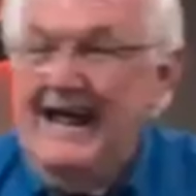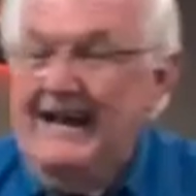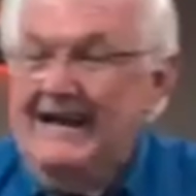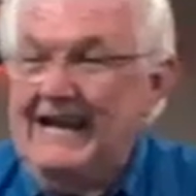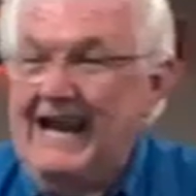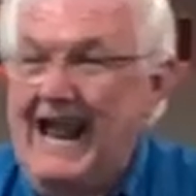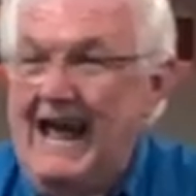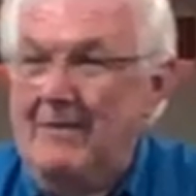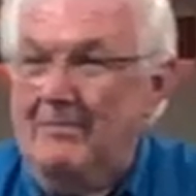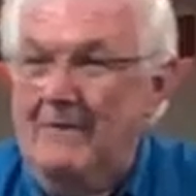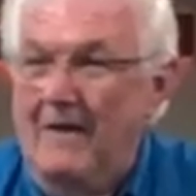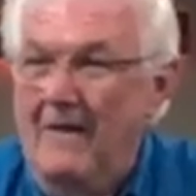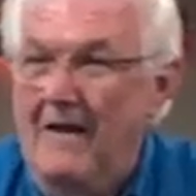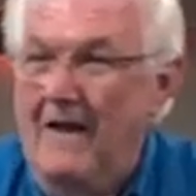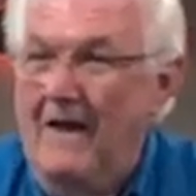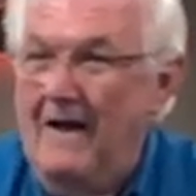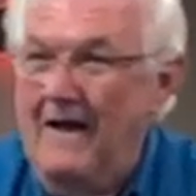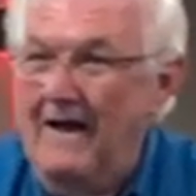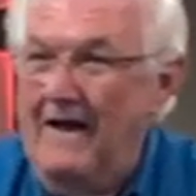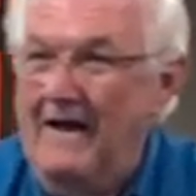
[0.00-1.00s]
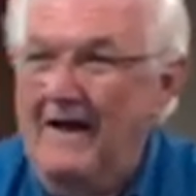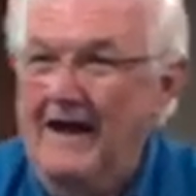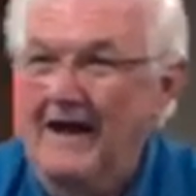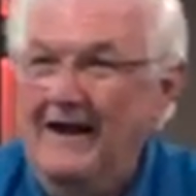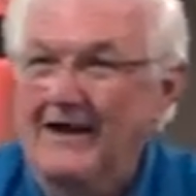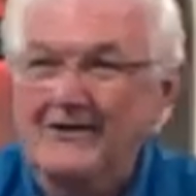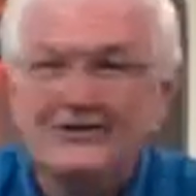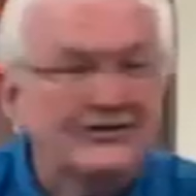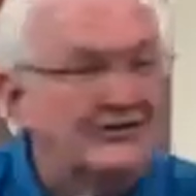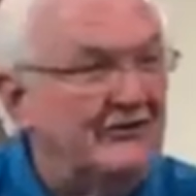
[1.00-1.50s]
Tap
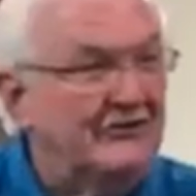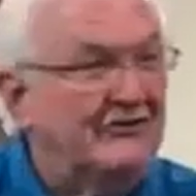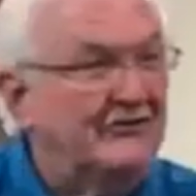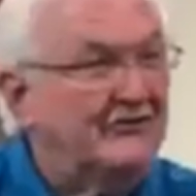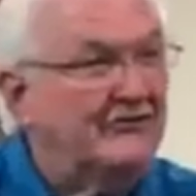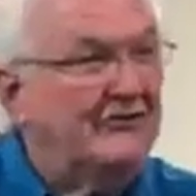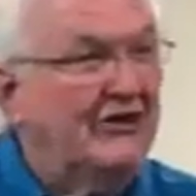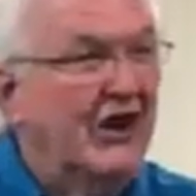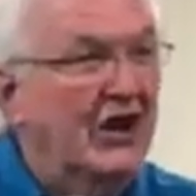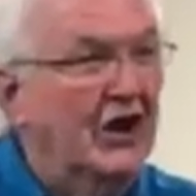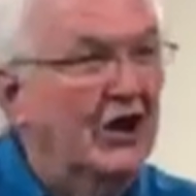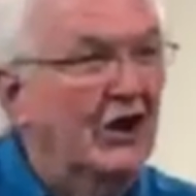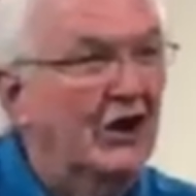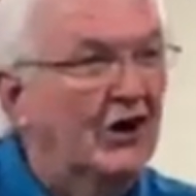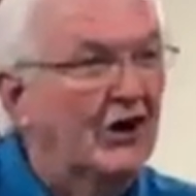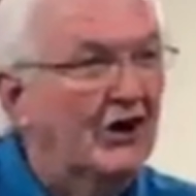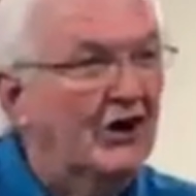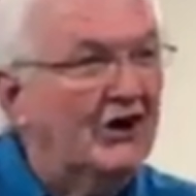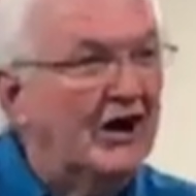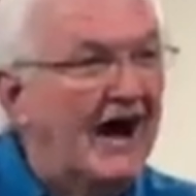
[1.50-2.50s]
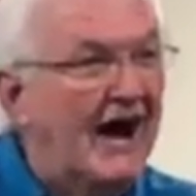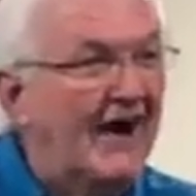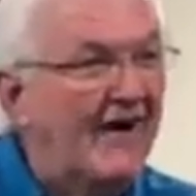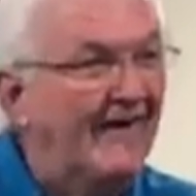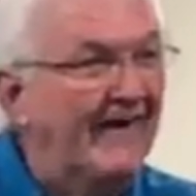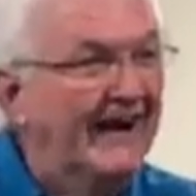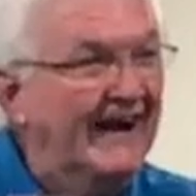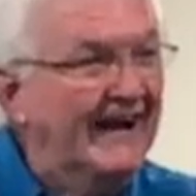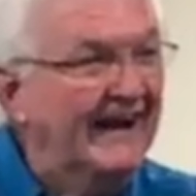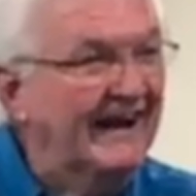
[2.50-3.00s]
it. Still
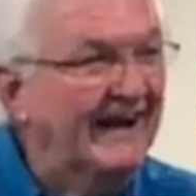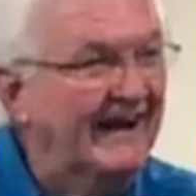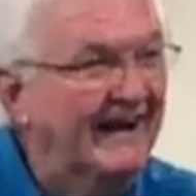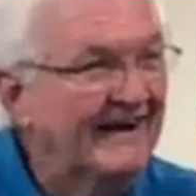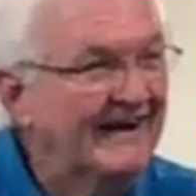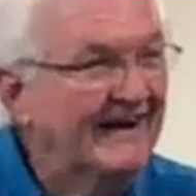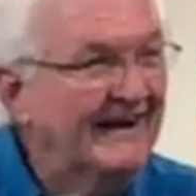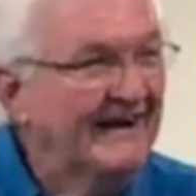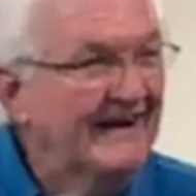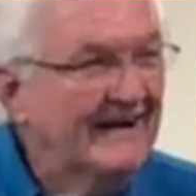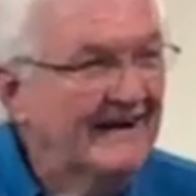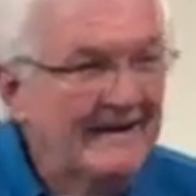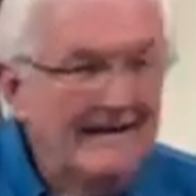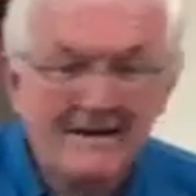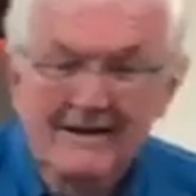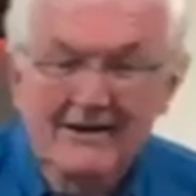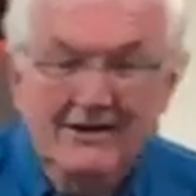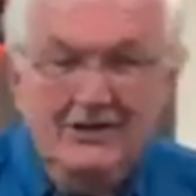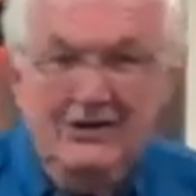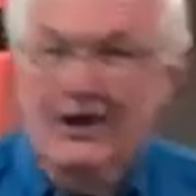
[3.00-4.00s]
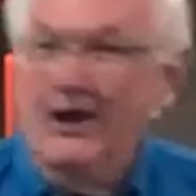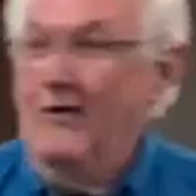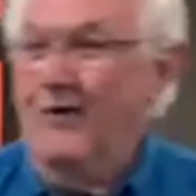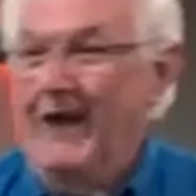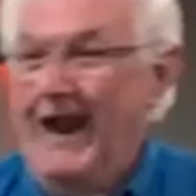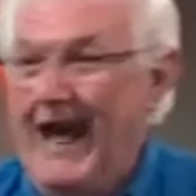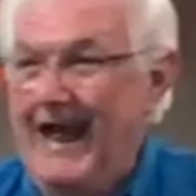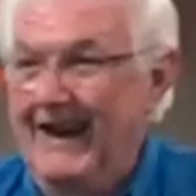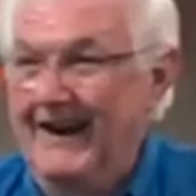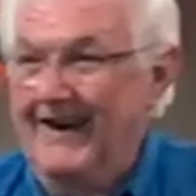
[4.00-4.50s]
going. You know what
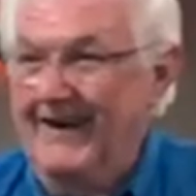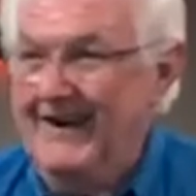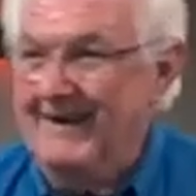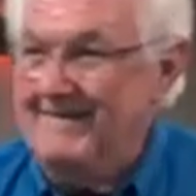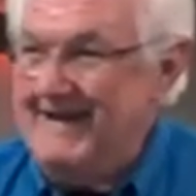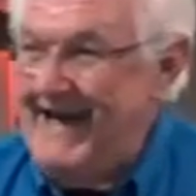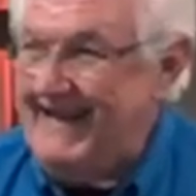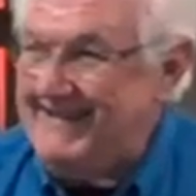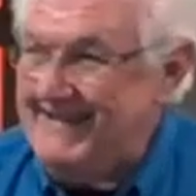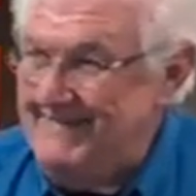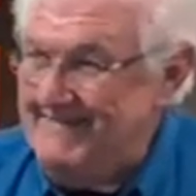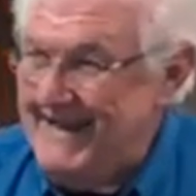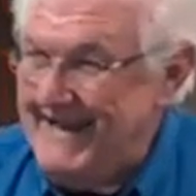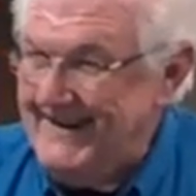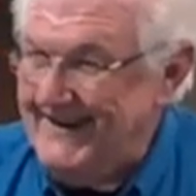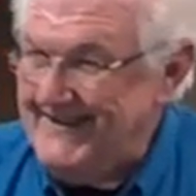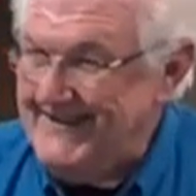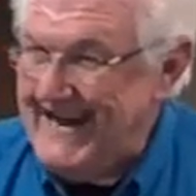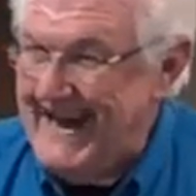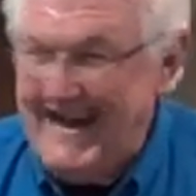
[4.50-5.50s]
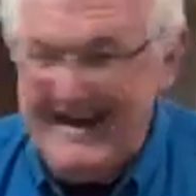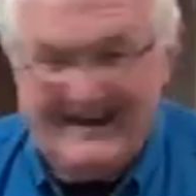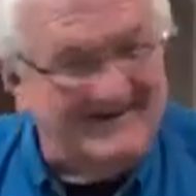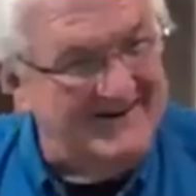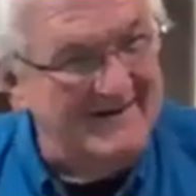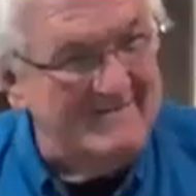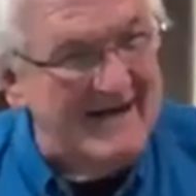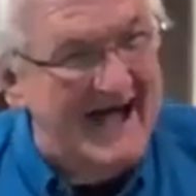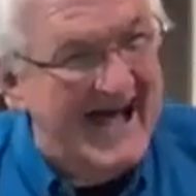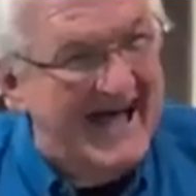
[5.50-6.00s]
I learned about them
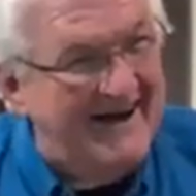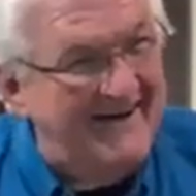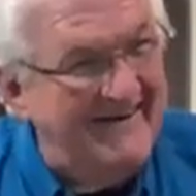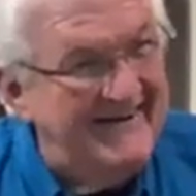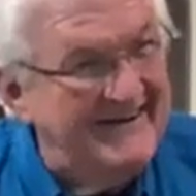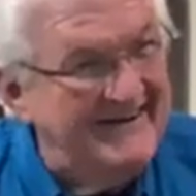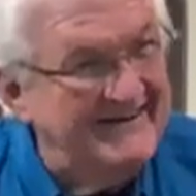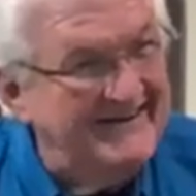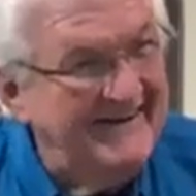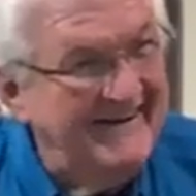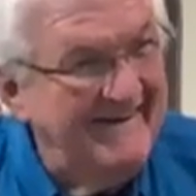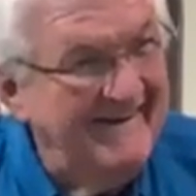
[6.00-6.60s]
Energizer batteries?